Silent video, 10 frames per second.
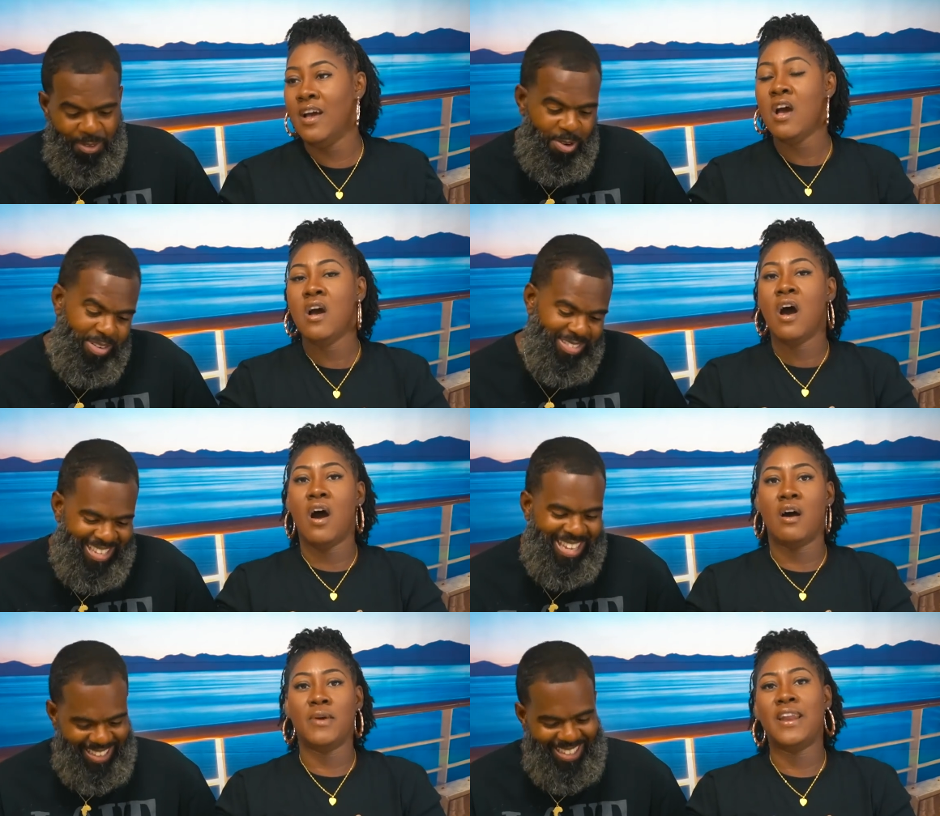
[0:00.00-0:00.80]
Speaker 1: floor. um, and
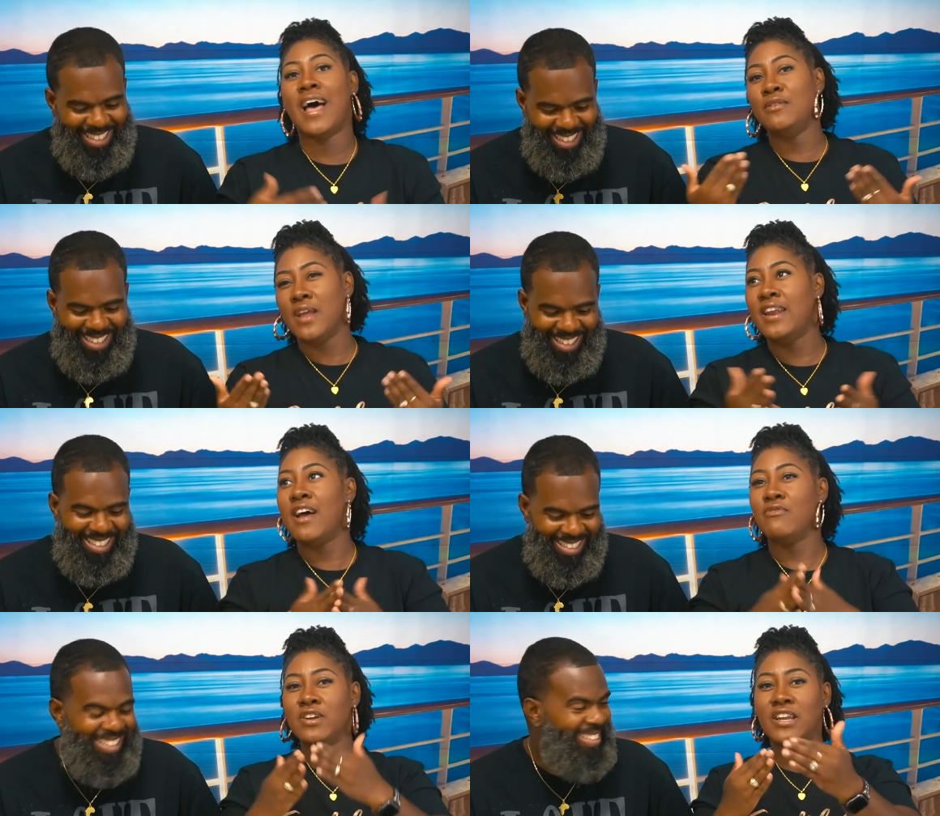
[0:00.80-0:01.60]
I and
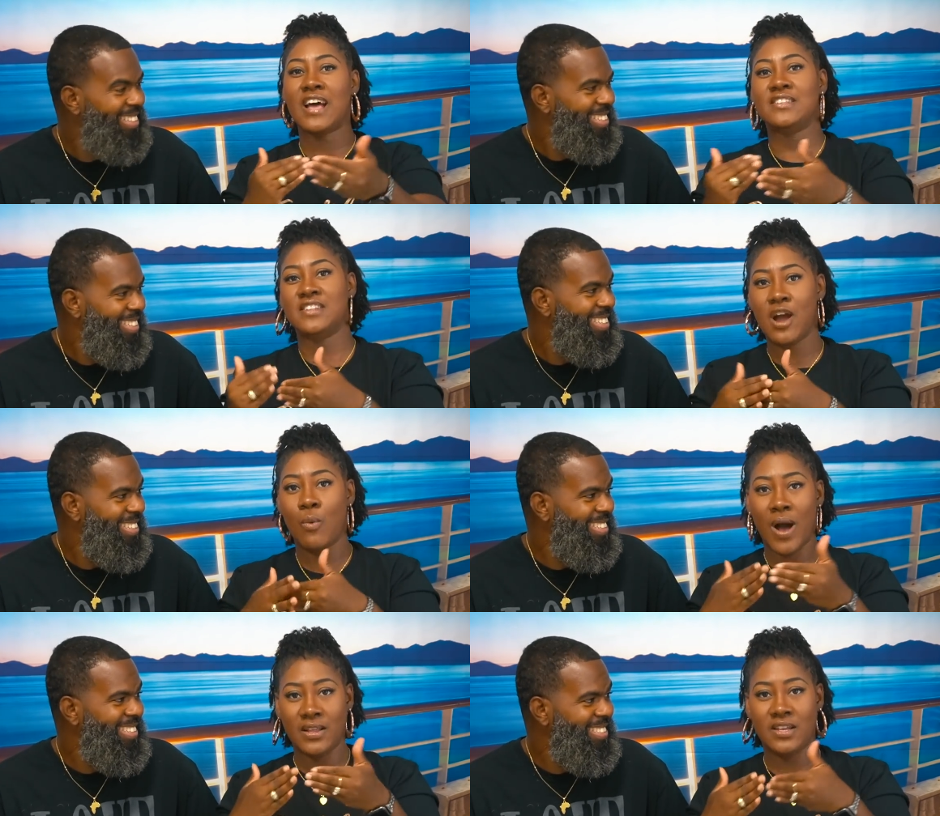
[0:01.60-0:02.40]
I realize now
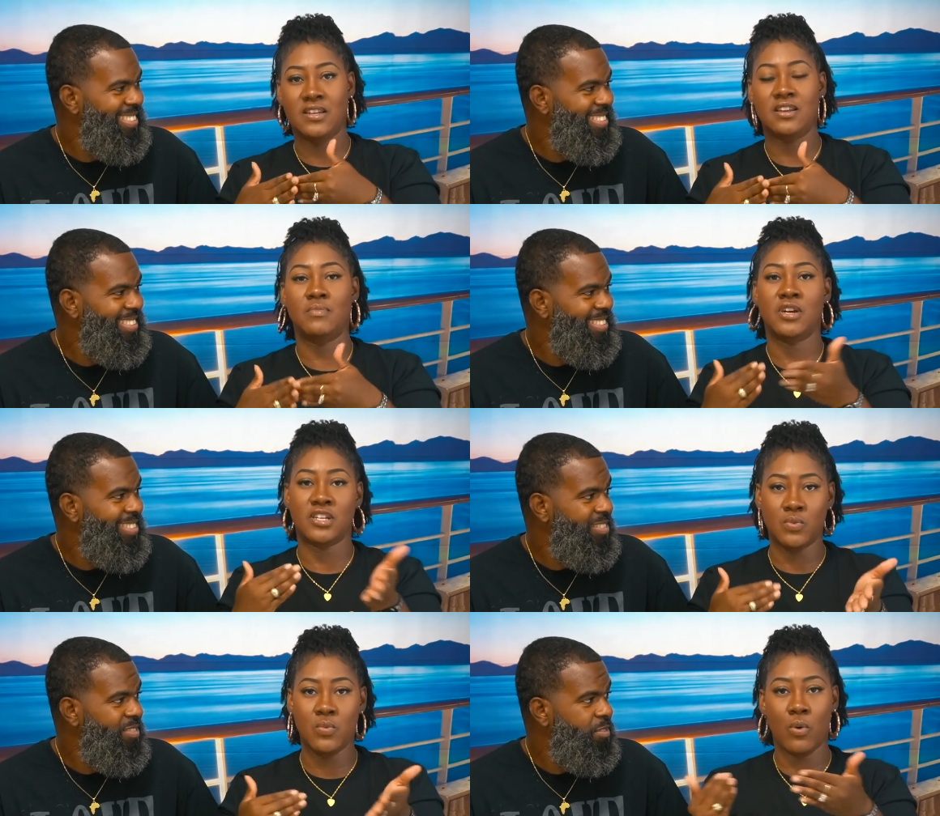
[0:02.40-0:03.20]
why they did it
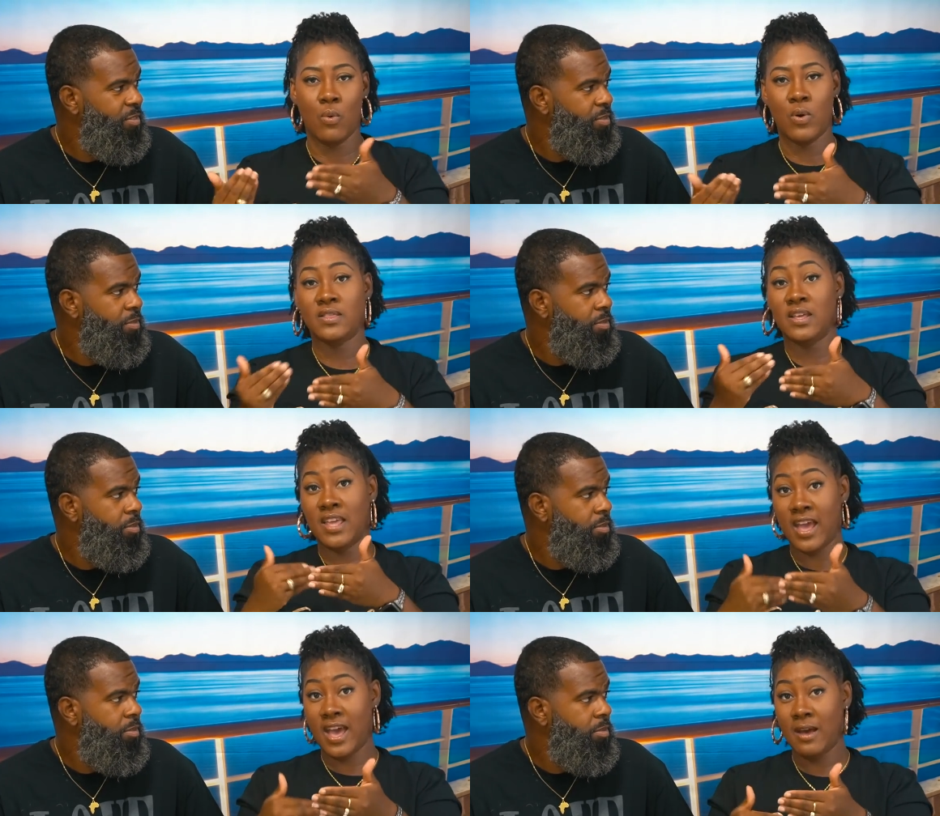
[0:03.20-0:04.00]
because we were on the
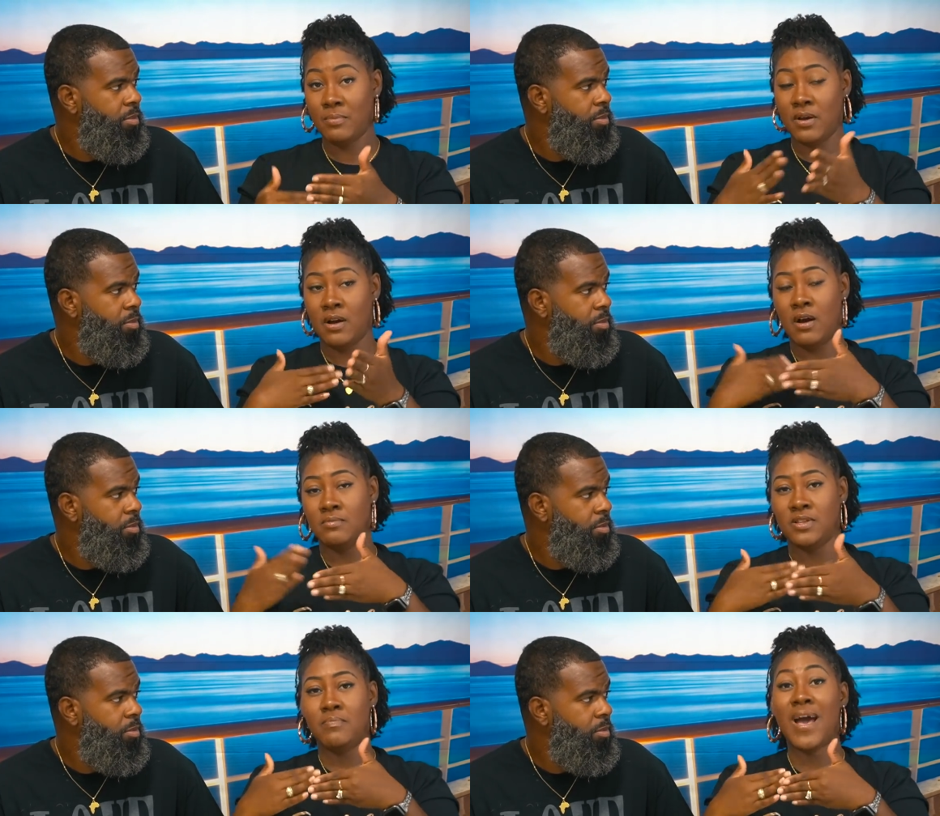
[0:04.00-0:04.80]
cab,
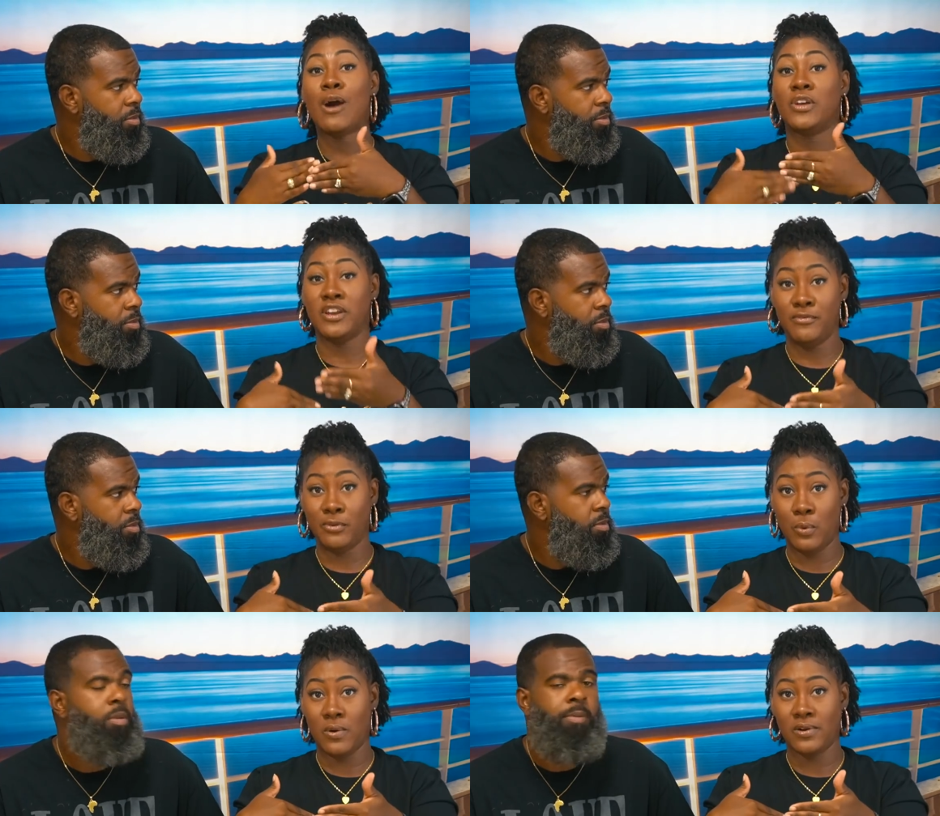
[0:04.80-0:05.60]
um, the balcony
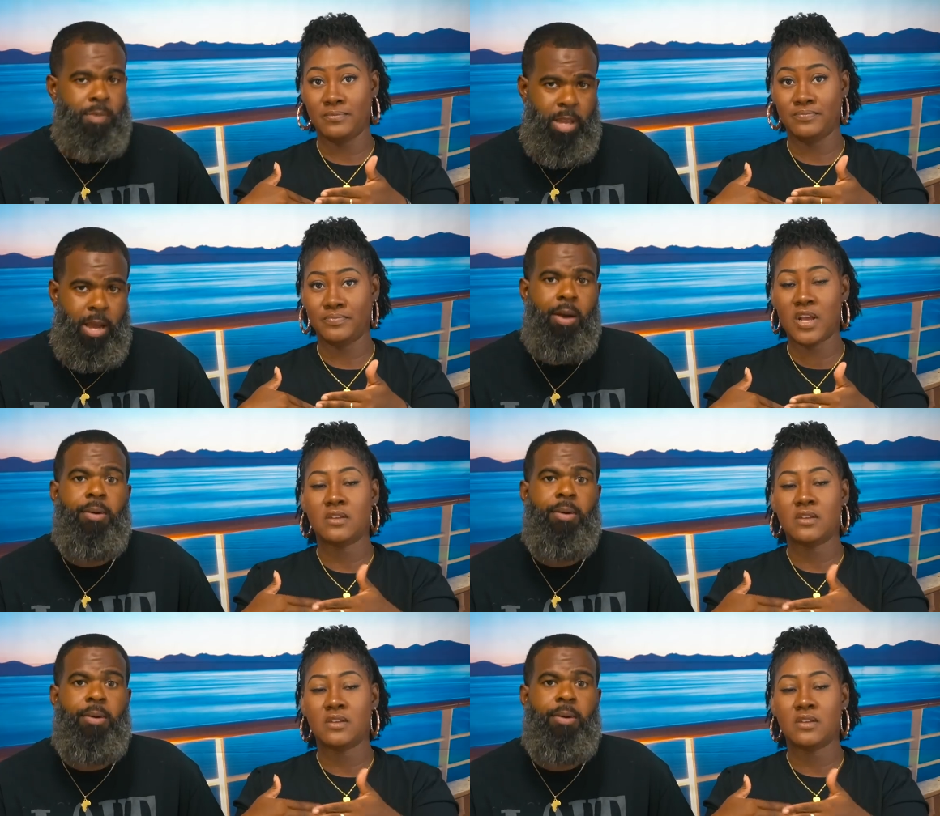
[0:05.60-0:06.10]
floor. Yeah.